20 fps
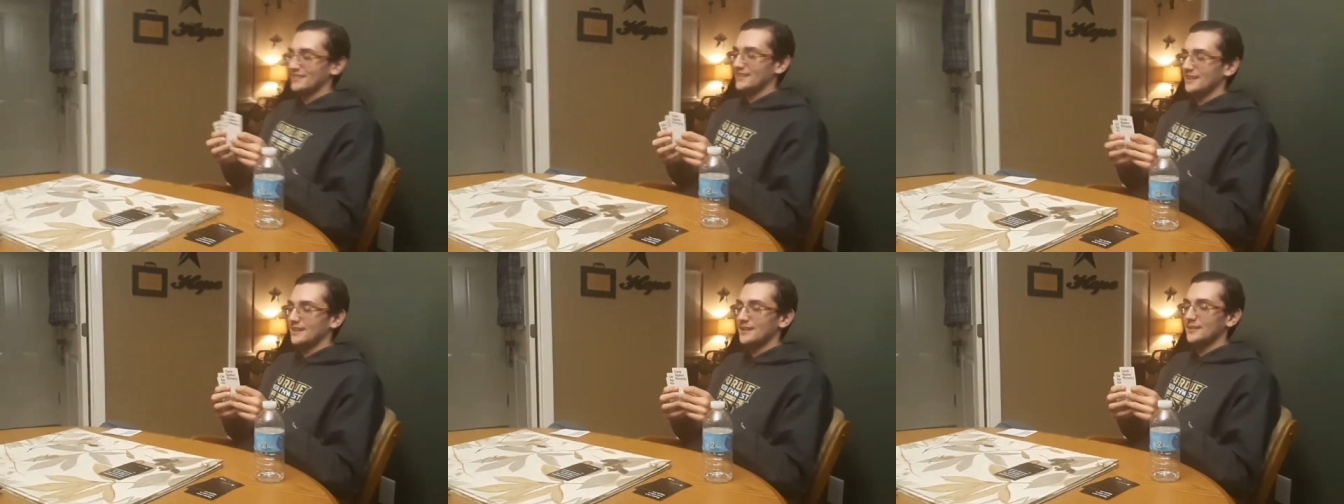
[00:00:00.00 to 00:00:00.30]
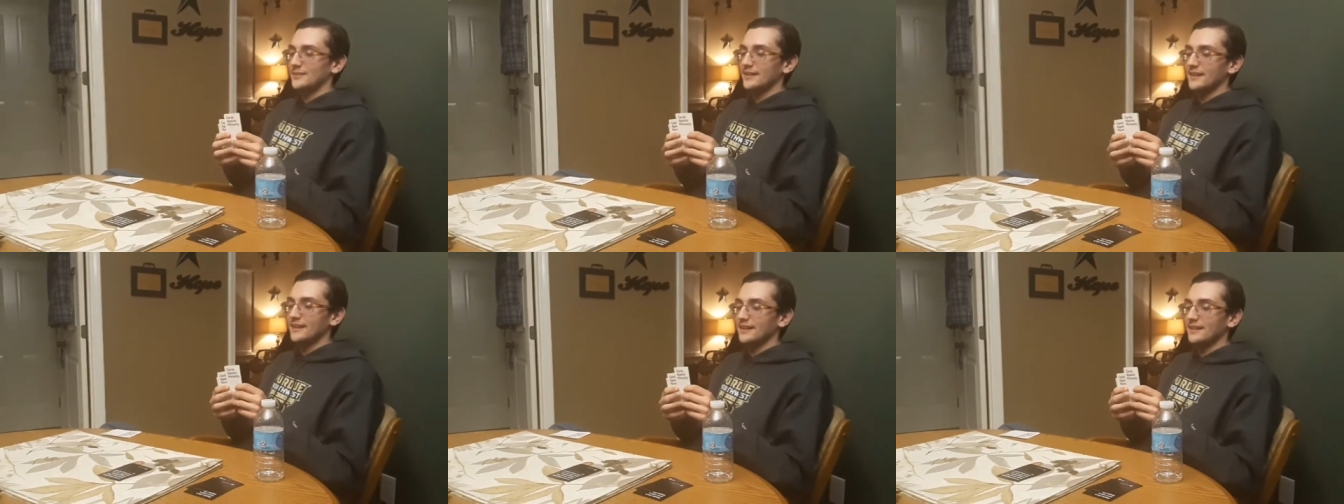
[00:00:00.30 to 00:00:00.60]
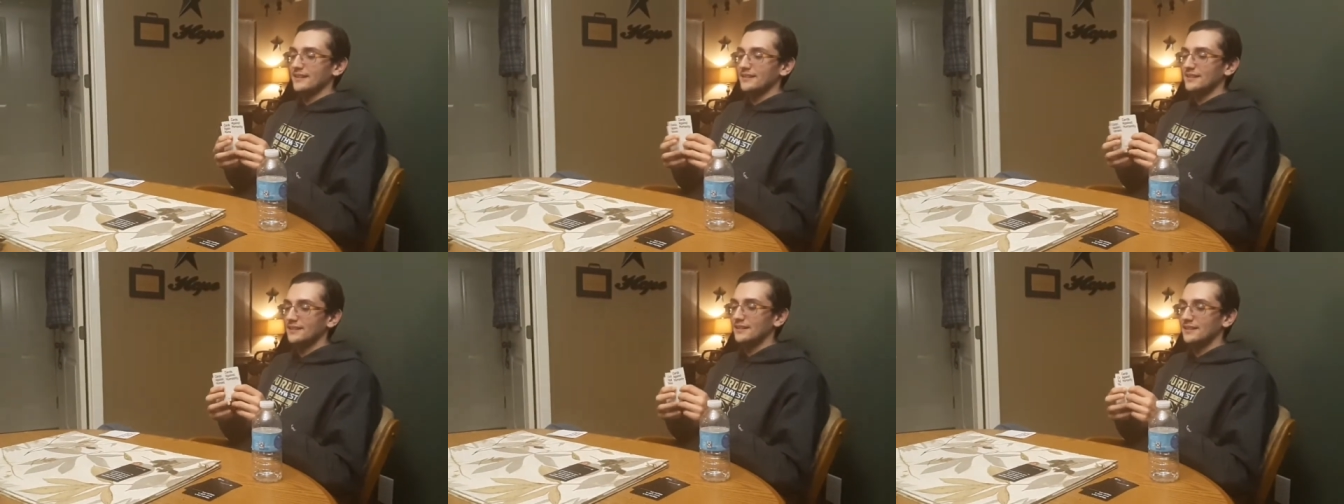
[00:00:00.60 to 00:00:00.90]
All right.
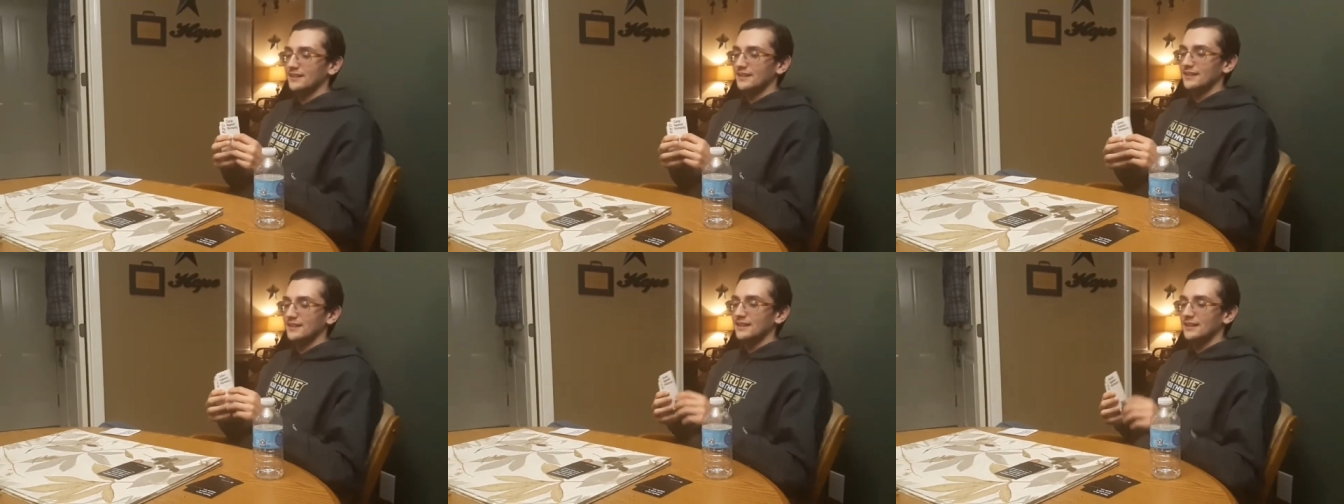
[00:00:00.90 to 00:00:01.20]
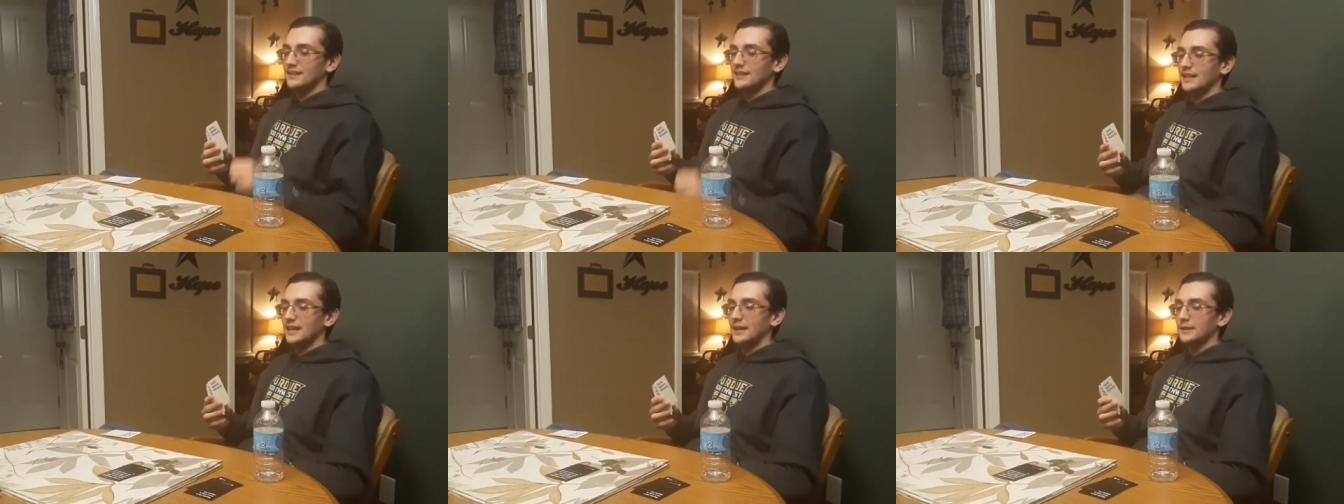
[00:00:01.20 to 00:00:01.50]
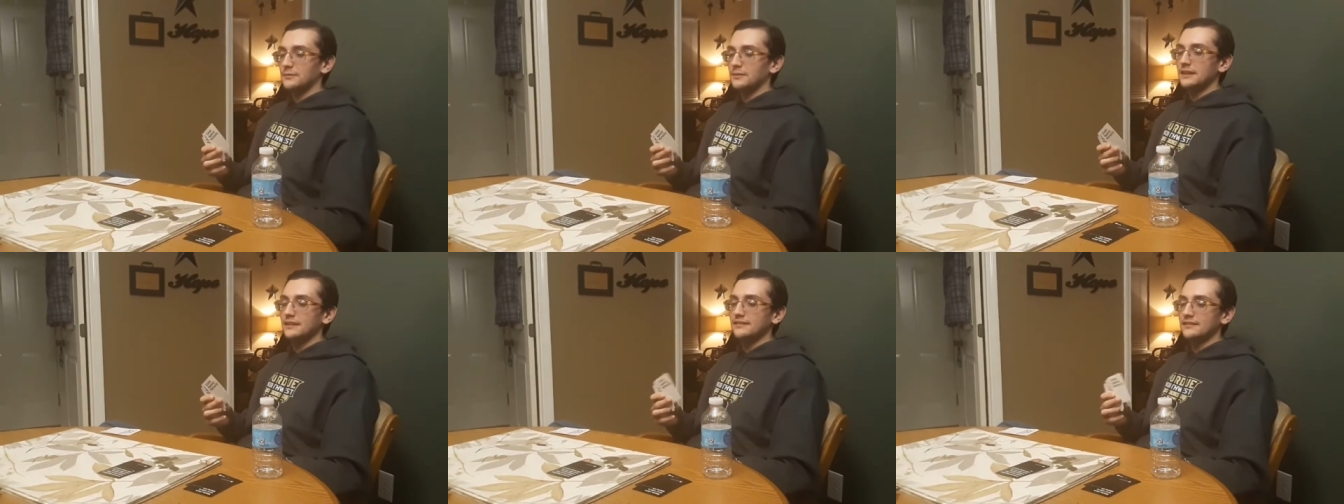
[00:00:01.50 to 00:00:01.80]
We're not playing that game. A
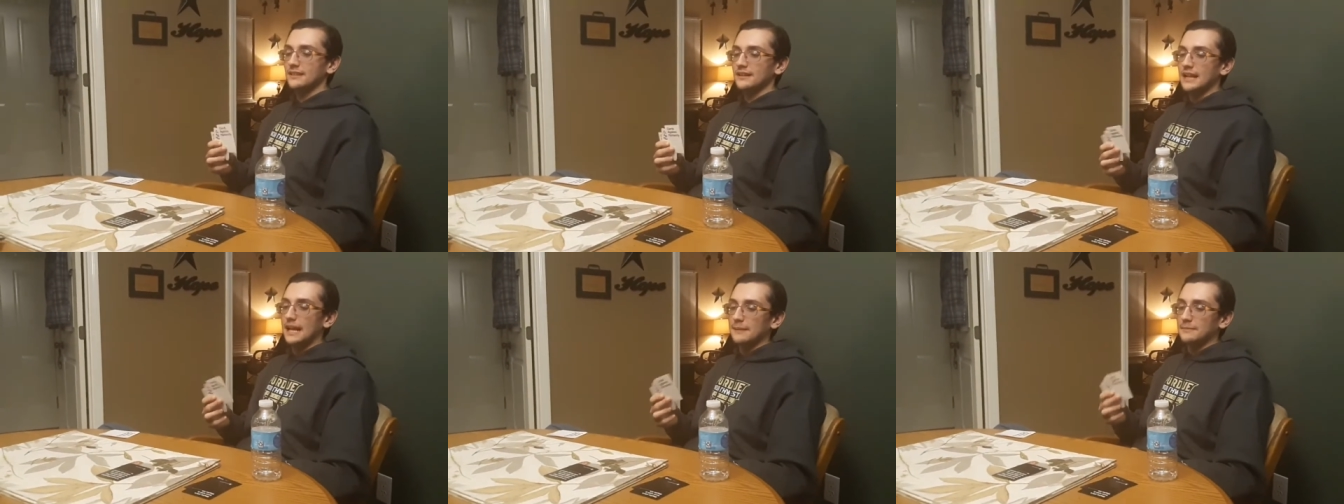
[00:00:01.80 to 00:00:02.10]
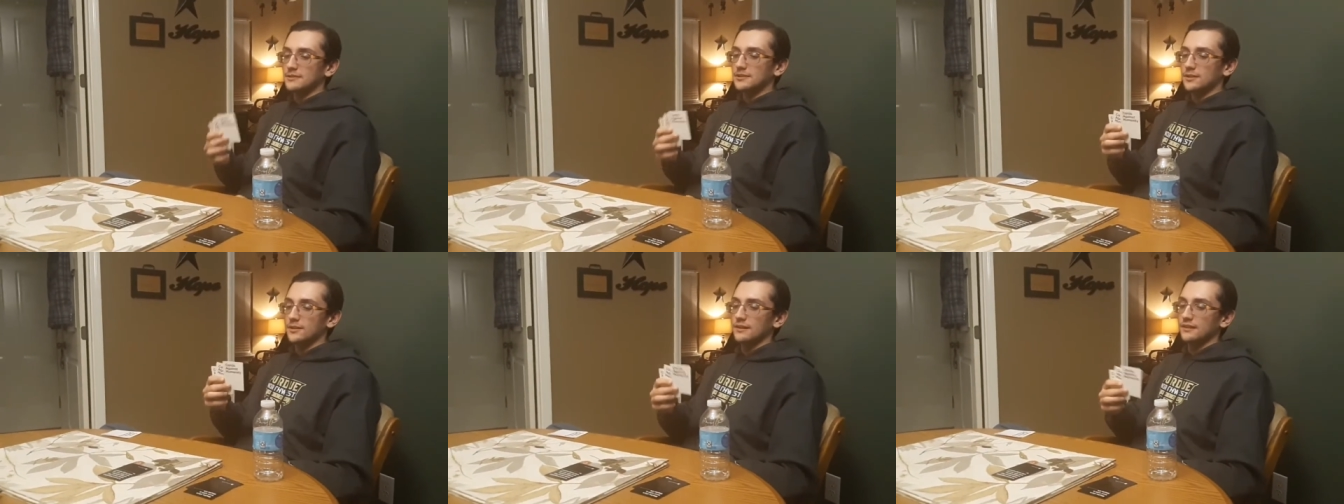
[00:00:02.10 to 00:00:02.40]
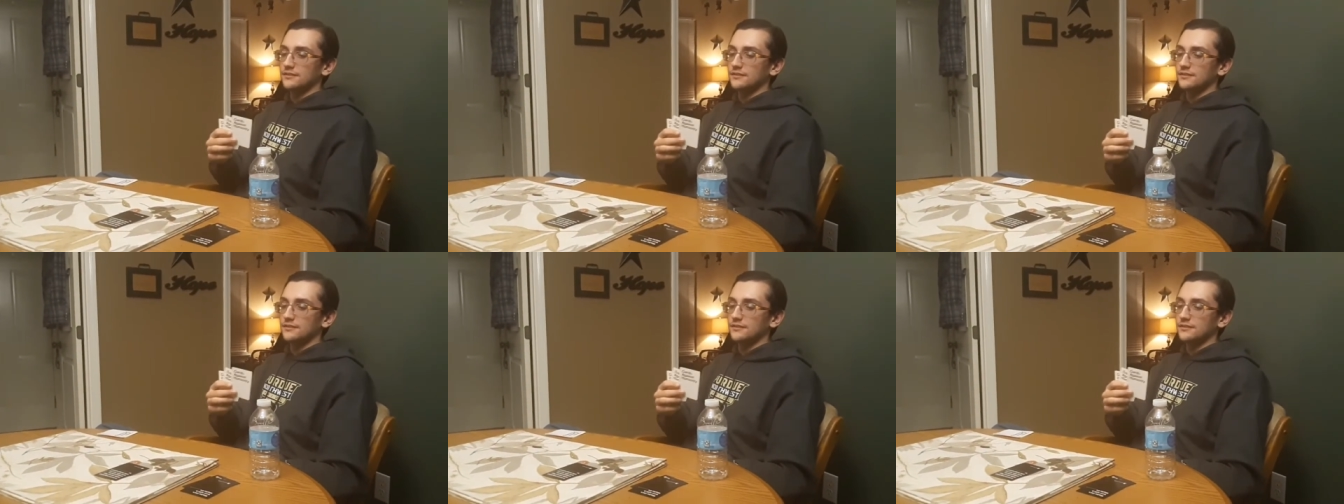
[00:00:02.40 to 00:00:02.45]
recent laboratory